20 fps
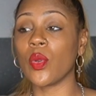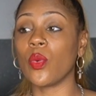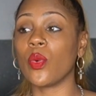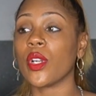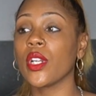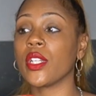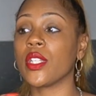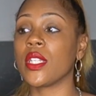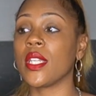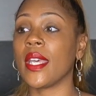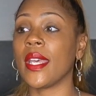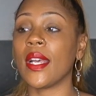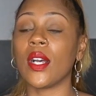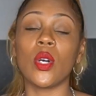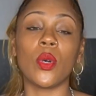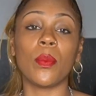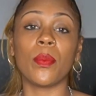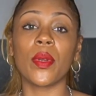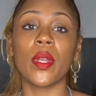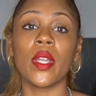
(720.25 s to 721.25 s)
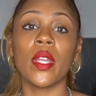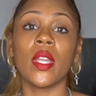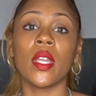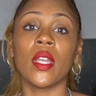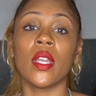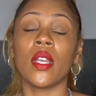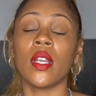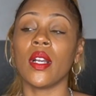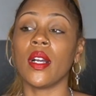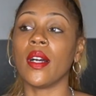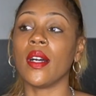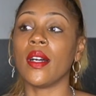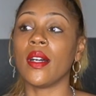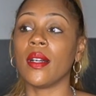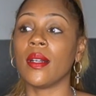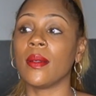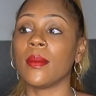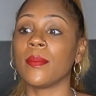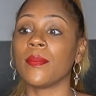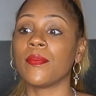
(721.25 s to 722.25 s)
order to help.
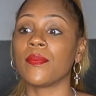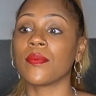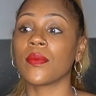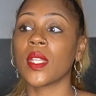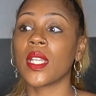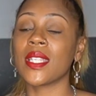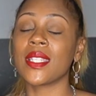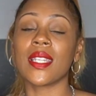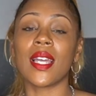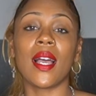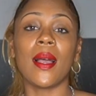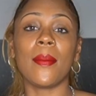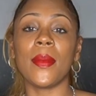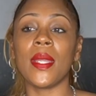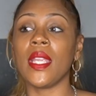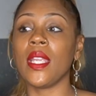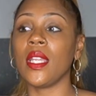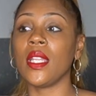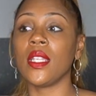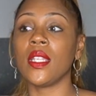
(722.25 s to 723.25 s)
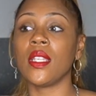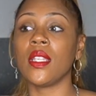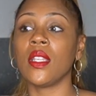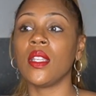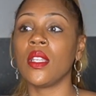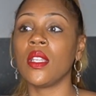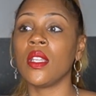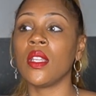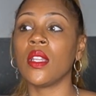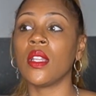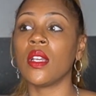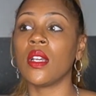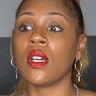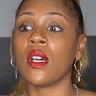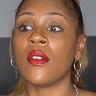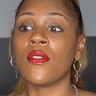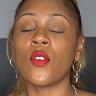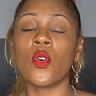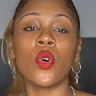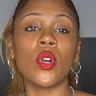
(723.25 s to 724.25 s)
Because I mean,
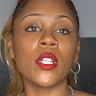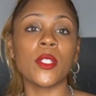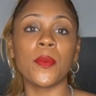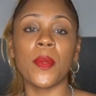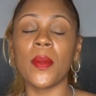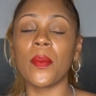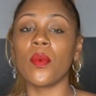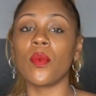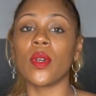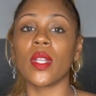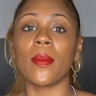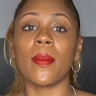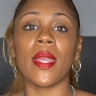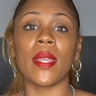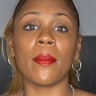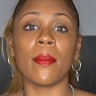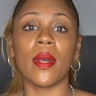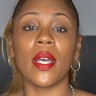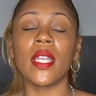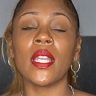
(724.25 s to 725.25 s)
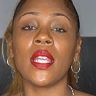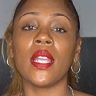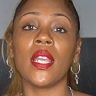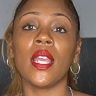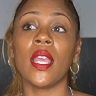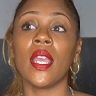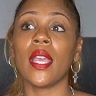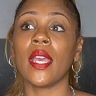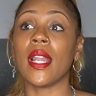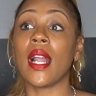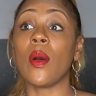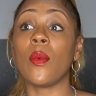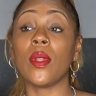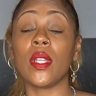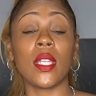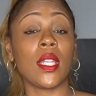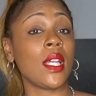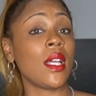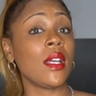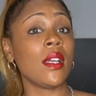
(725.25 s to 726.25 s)
of course people want to make money, and I
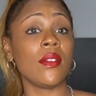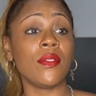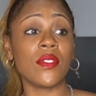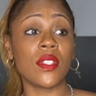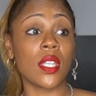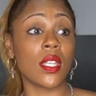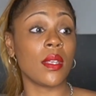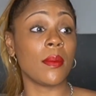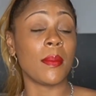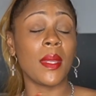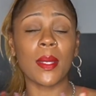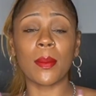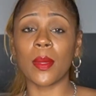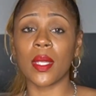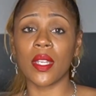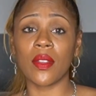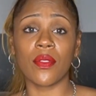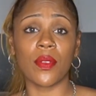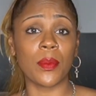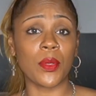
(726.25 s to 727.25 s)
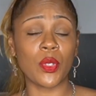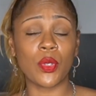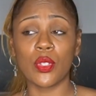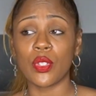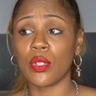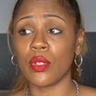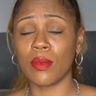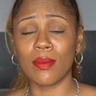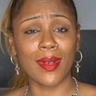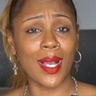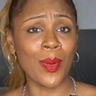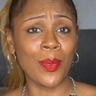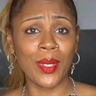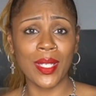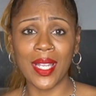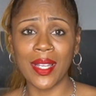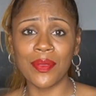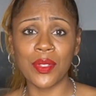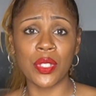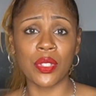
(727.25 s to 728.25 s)
would love to make money from YouTube. I
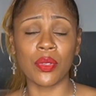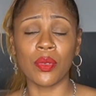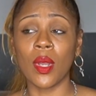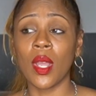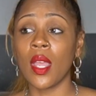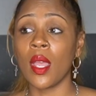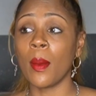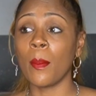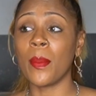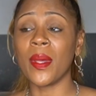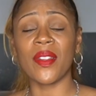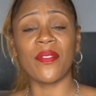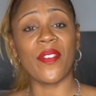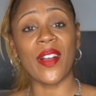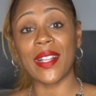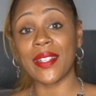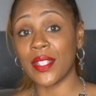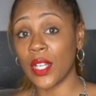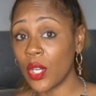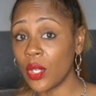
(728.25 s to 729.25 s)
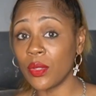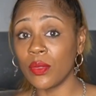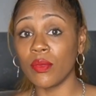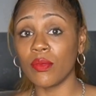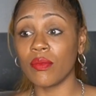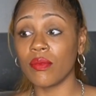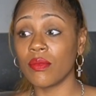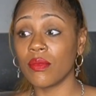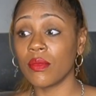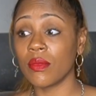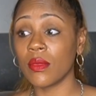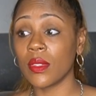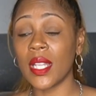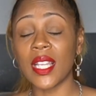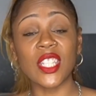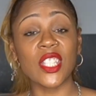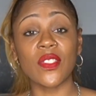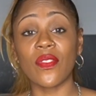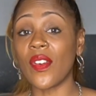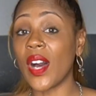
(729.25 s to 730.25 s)
would love to. But if I don't,
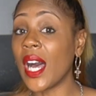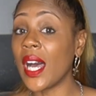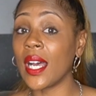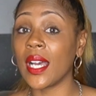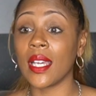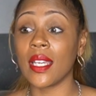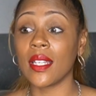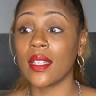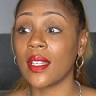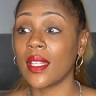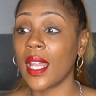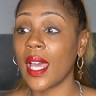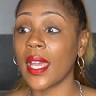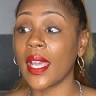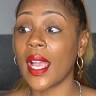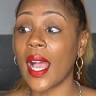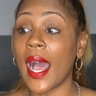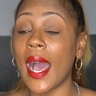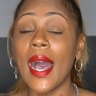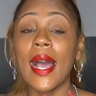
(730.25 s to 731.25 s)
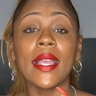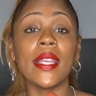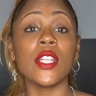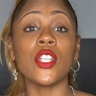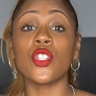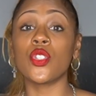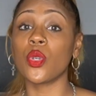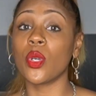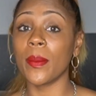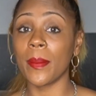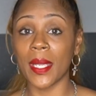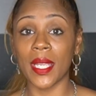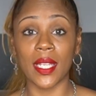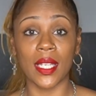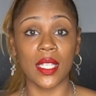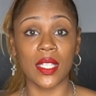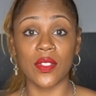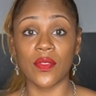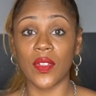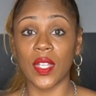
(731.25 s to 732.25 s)
that's fine. Like, I enjoy
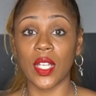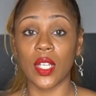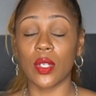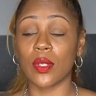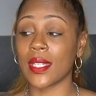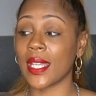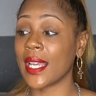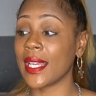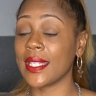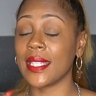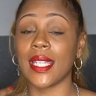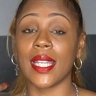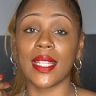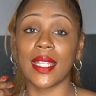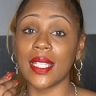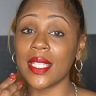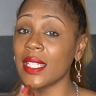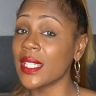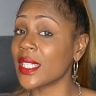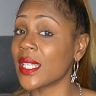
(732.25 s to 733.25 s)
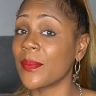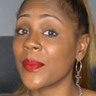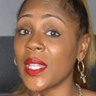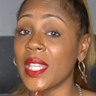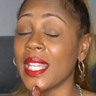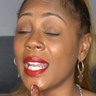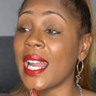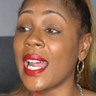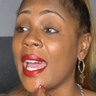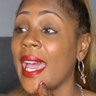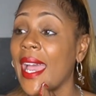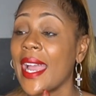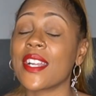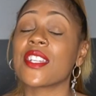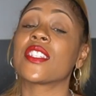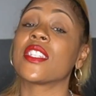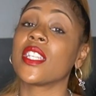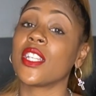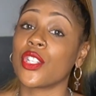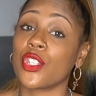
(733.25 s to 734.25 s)
making these videos. Like I said, this is something that I
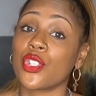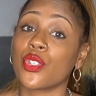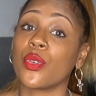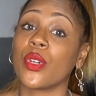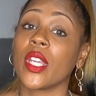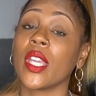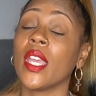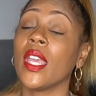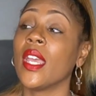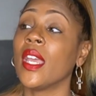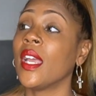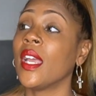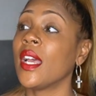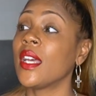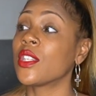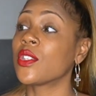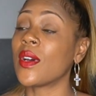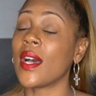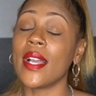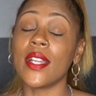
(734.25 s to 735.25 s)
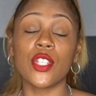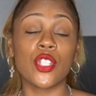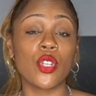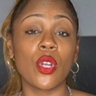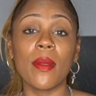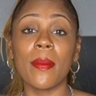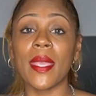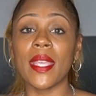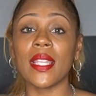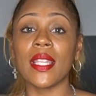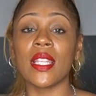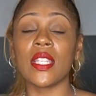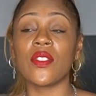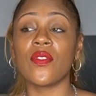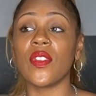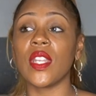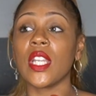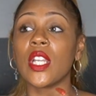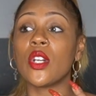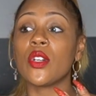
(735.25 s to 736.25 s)
actually enjoy. So I enjoy making
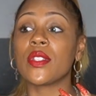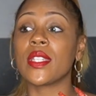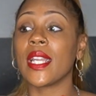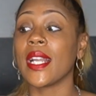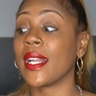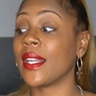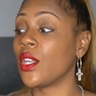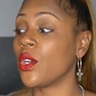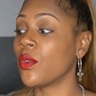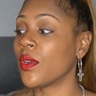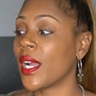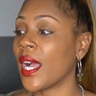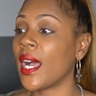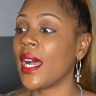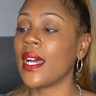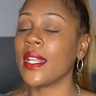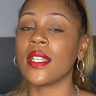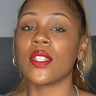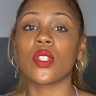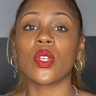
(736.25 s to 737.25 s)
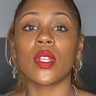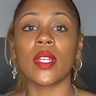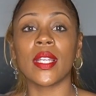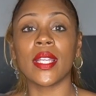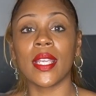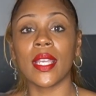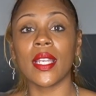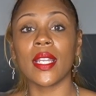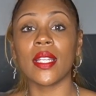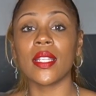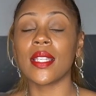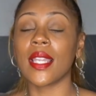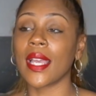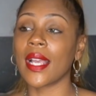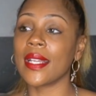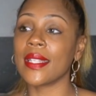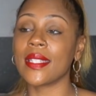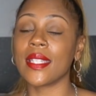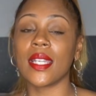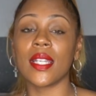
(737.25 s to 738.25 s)
these videos, and I know God is going to get it,
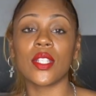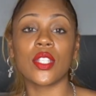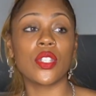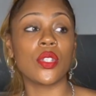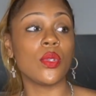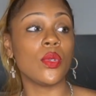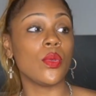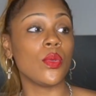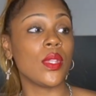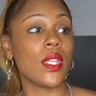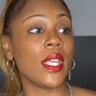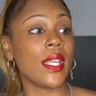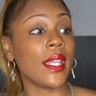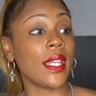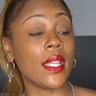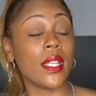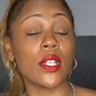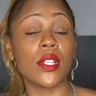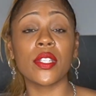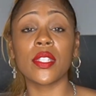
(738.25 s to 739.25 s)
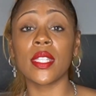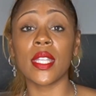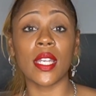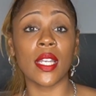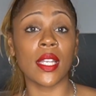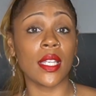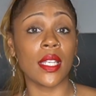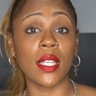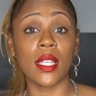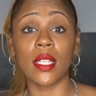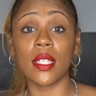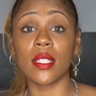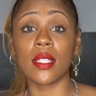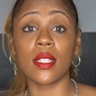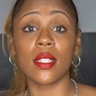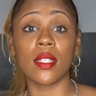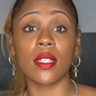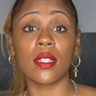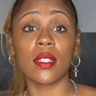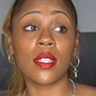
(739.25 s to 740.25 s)
like I said, to the ears that it
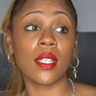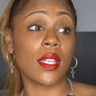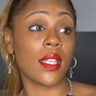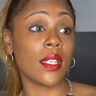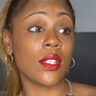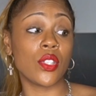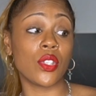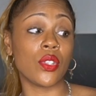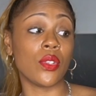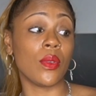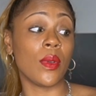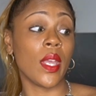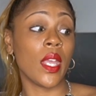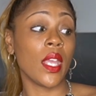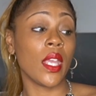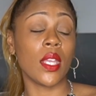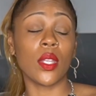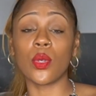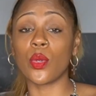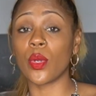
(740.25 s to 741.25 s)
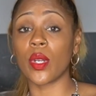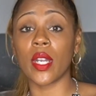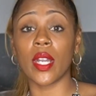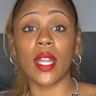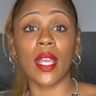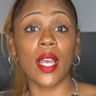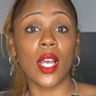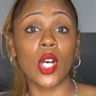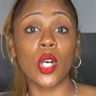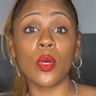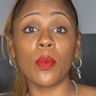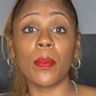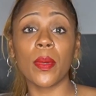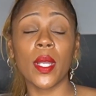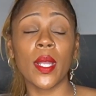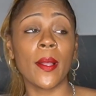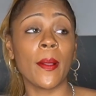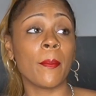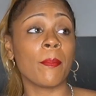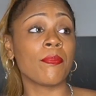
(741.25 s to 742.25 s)
needs to get to in order to help
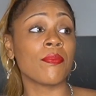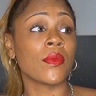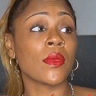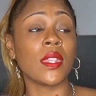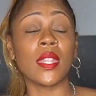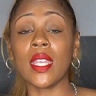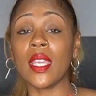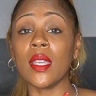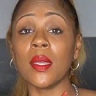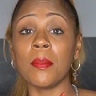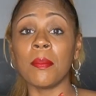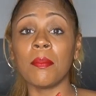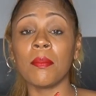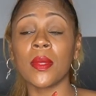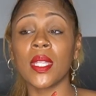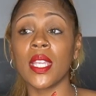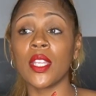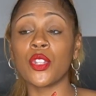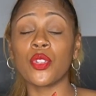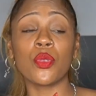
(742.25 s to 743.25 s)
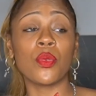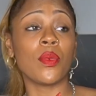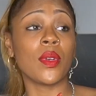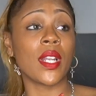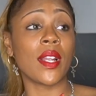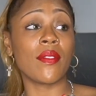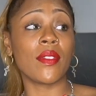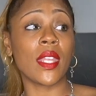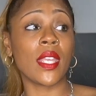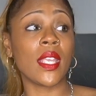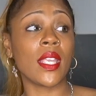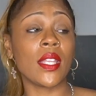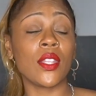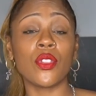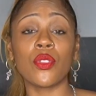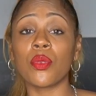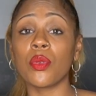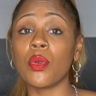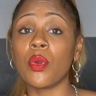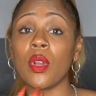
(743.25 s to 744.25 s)
them get through whatever they're
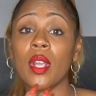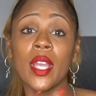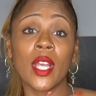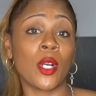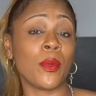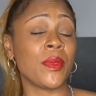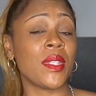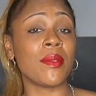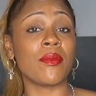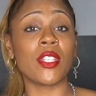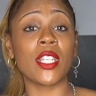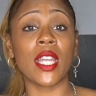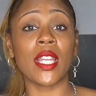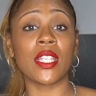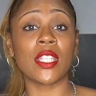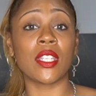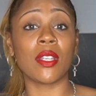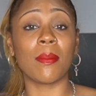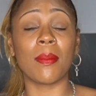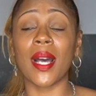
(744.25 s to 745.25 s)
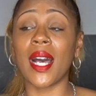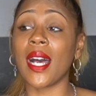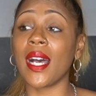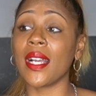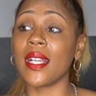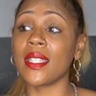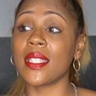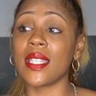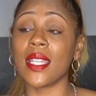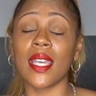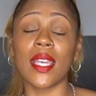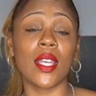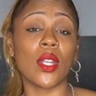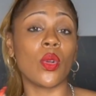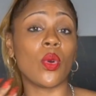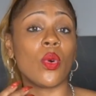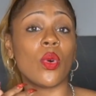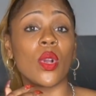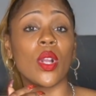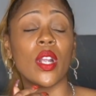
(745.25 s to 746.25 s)
getting through, or help them change their
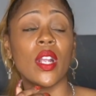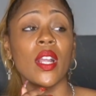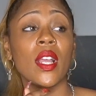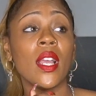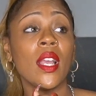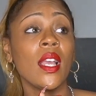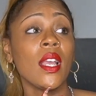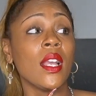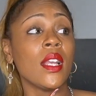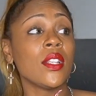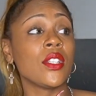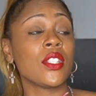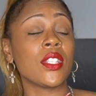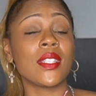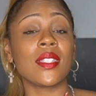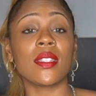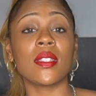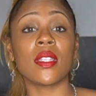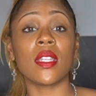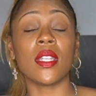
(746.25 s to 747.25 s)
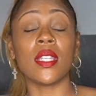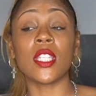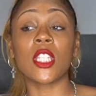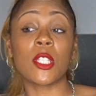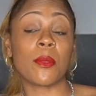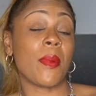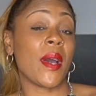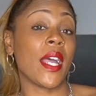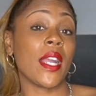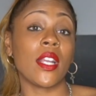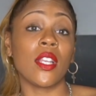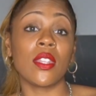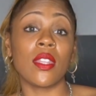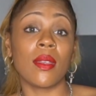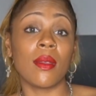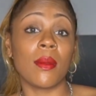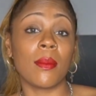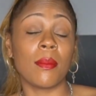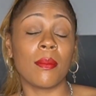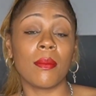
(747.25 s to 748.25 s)
mindset, or just inspire
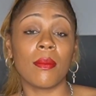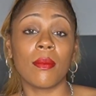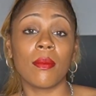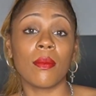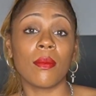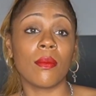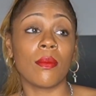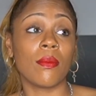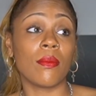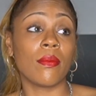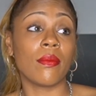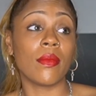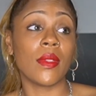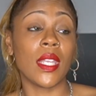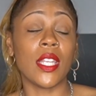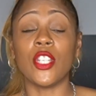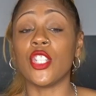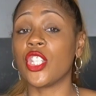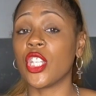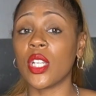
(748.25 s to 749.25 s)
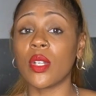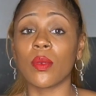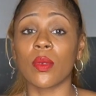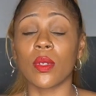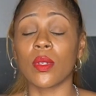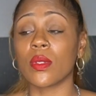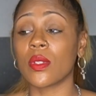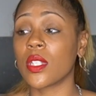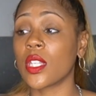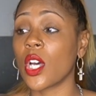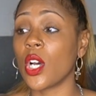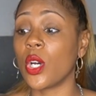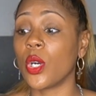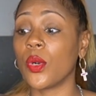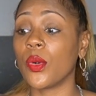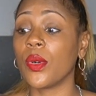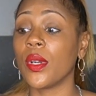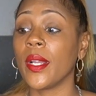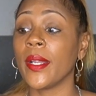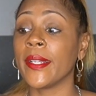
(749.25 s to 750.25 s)
them in general.
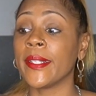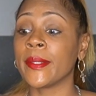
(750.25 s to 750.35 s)
So